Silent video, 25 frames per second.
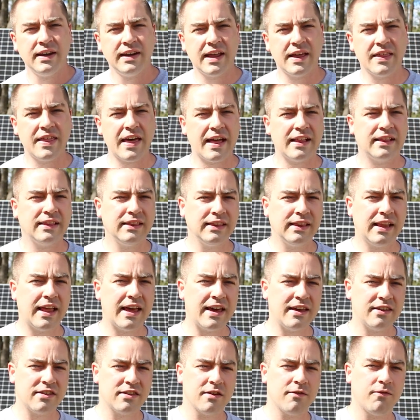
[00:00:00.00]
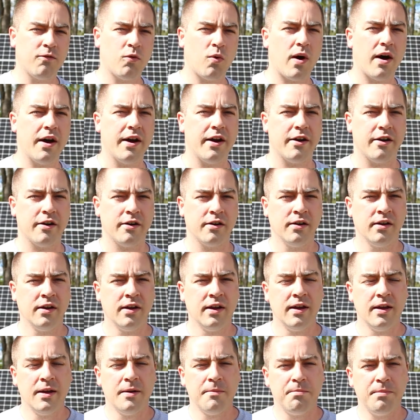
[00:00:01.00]
Now that length of wire
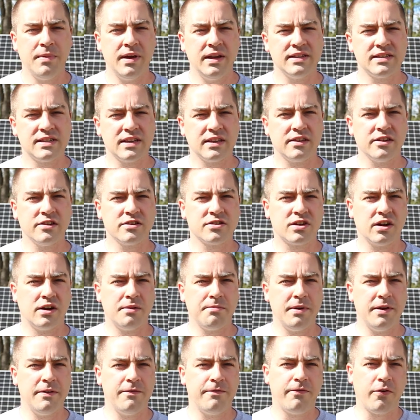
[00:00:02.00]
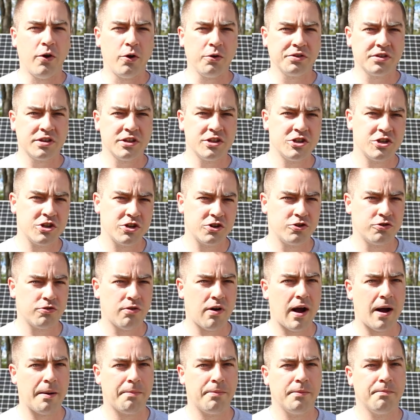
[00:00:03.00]
means that there's going to be voltage
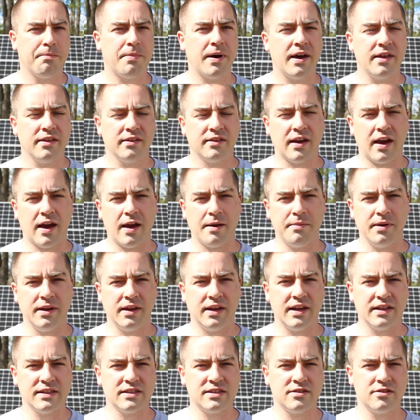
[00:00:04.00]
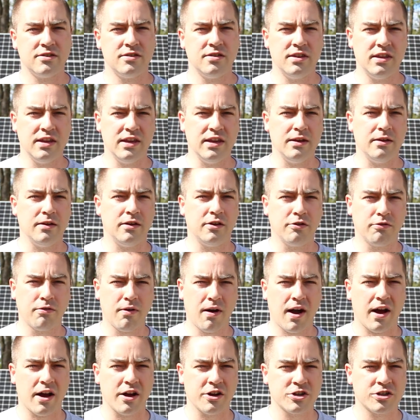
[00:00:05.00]
drop by the time it gets to the
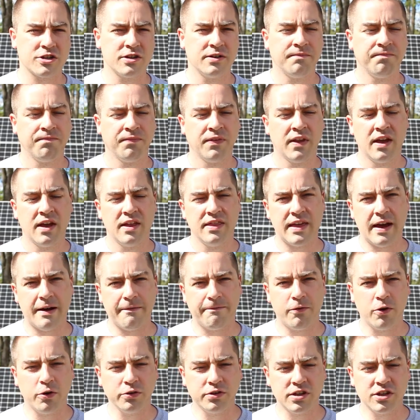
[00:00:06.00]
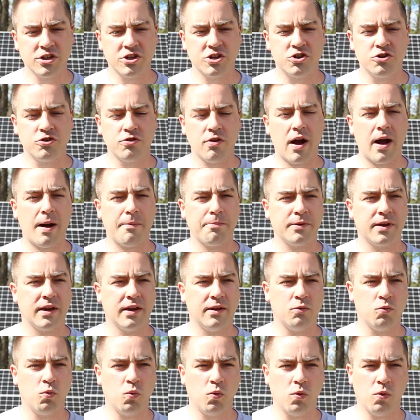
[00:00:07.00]
garage. That voltage drop
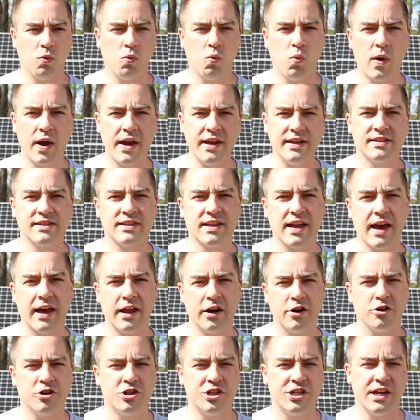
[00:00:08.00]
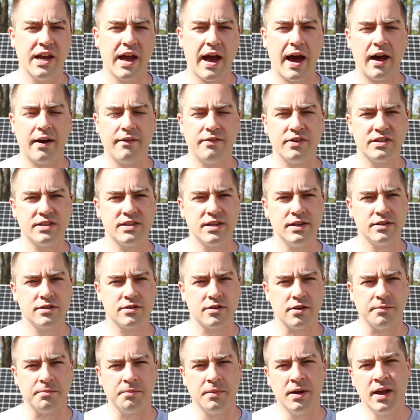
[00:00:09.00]
can waste energy out of a
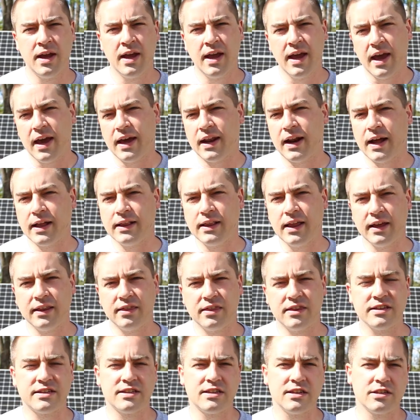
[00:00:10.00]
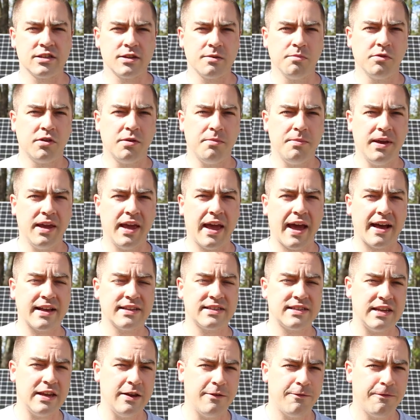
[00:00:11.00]
system, and I like the system to be
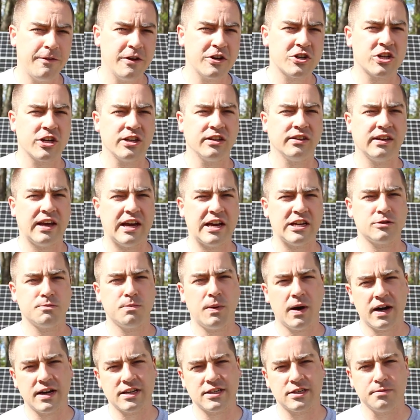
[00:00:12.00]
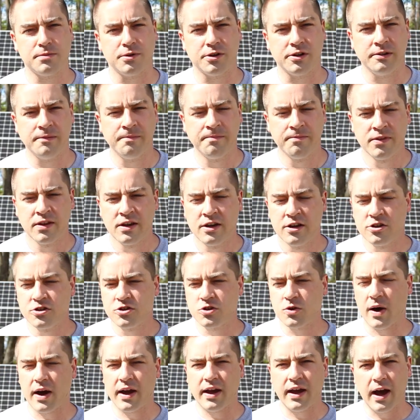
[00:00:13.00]
as efficient as possible,
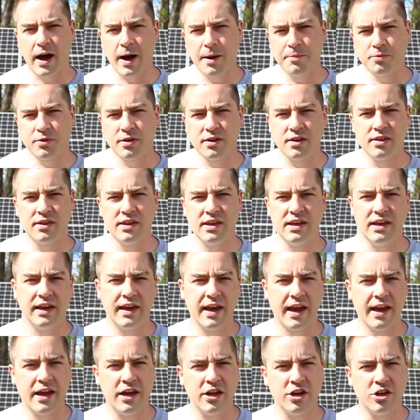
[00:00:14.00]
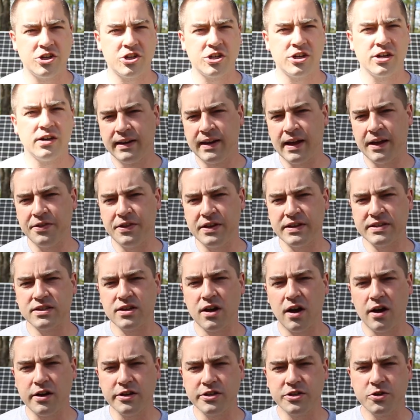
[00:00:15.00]
so I upped the gauge. Now this
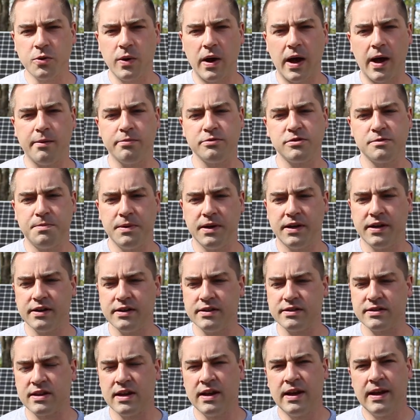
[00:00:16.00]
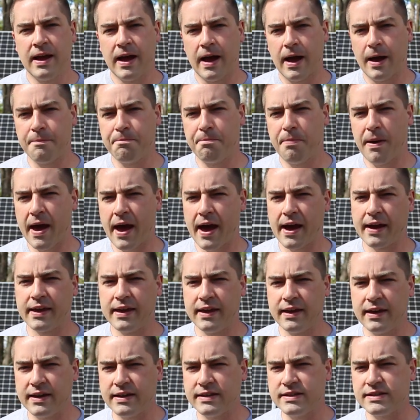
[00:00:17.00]
also helps because I'm
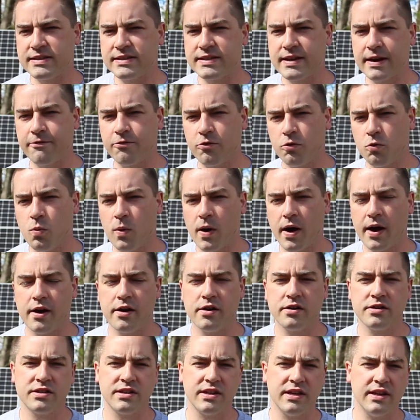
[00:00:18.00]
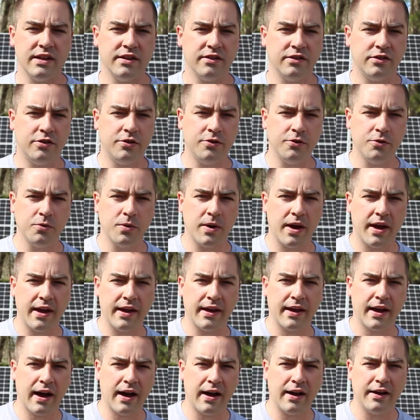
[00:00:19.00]
packing in several wires into
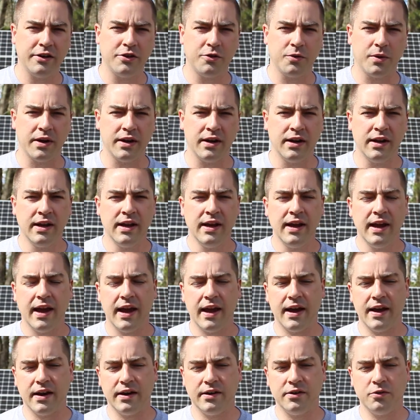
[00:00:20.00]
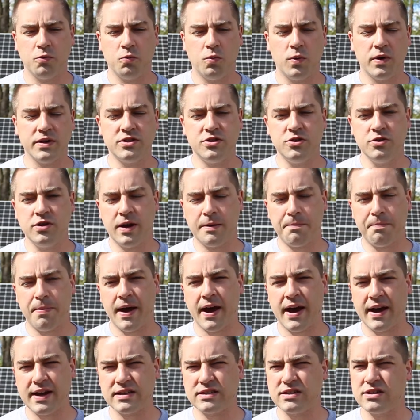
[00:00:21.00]
a conduit, and once you get
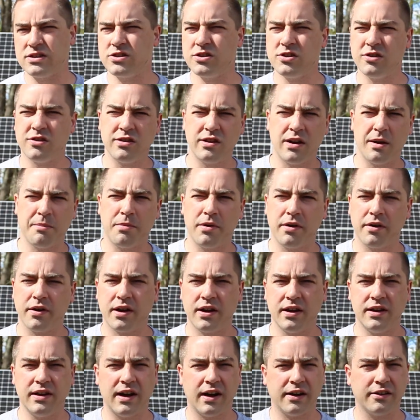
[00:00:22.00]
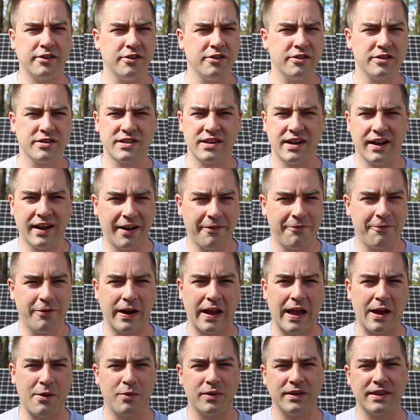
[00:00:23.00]
past a certain number of conductors, and I
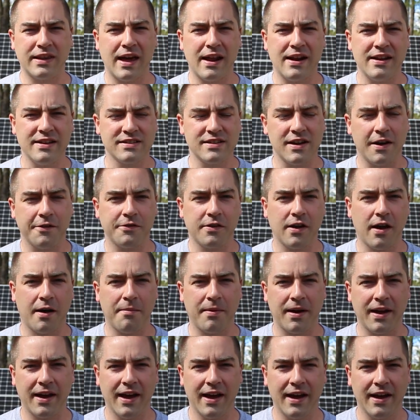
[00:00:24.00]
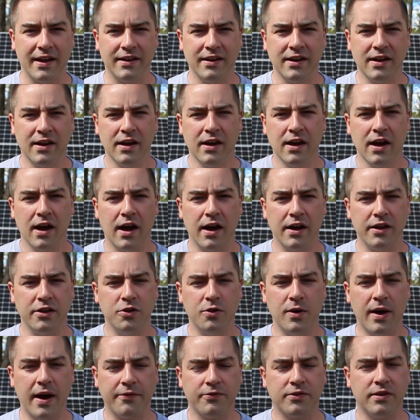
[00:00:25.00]
forget what that is off the top of my head,
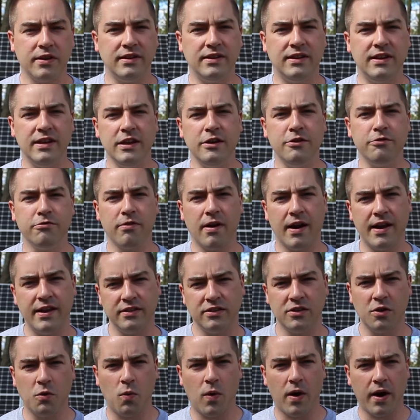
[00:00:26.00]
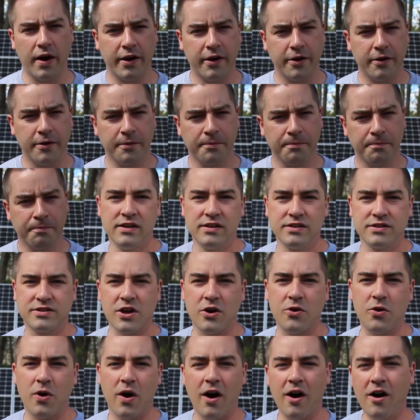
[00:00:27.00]
you have to derate the wire.
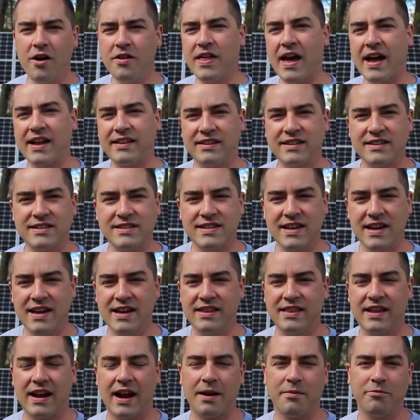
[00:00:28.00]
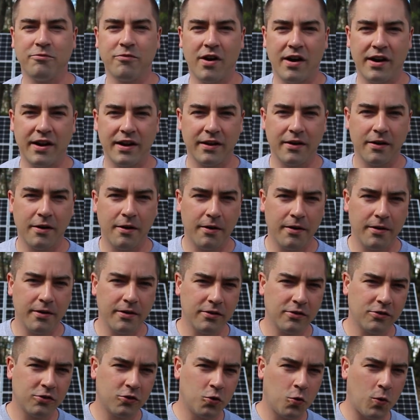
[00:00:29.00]
So all that to say that I'm running
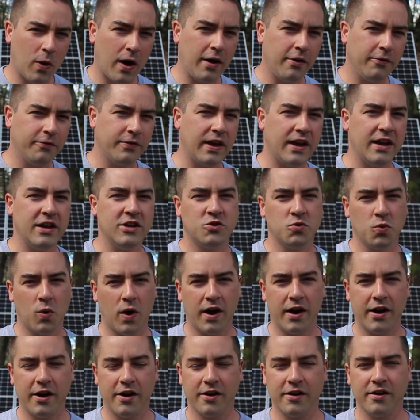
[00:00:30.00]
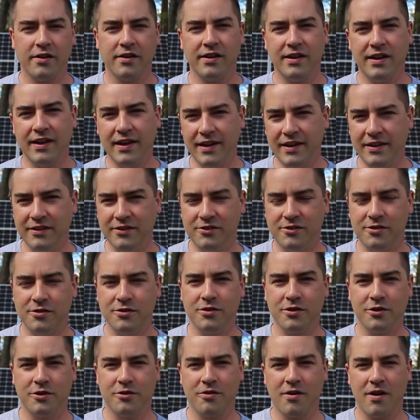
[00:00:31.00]
12 gauge wire
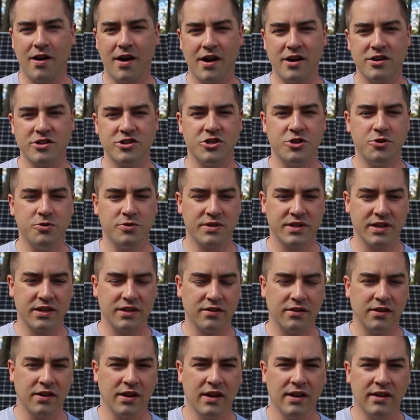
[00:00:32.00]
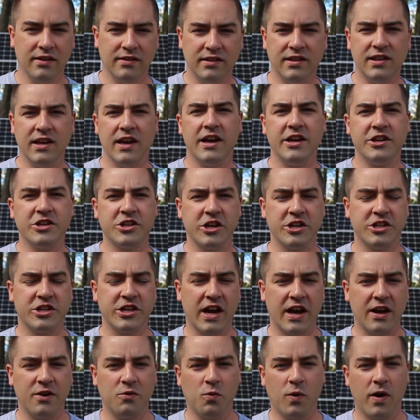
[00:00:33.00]
into the garage using
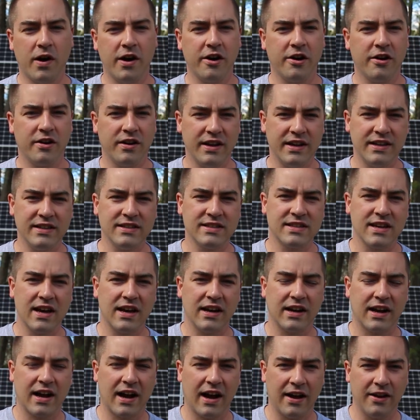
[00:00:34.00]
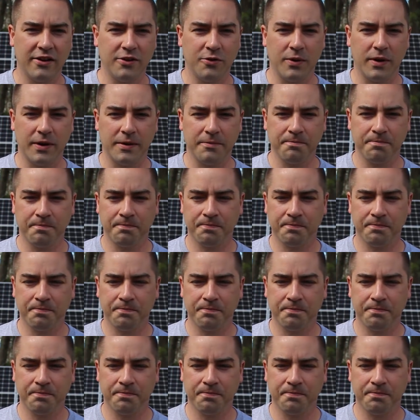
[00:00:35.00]
THHN wire inside a conduit.